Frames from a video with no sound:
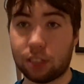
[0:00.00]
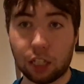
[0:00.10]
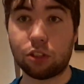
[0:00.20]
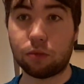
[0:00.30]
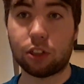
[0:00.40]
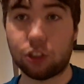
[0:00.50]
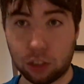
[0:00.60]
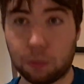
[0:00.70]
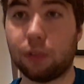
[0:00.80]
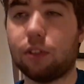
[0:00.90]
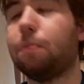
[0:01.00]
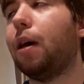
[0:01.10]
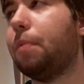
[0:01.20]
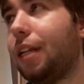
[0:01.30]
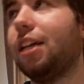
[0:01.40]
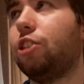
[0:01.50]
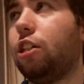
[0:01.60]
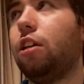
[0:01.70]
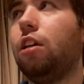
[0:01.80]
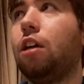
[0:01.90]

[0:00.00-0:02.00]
That's what it should be for the population.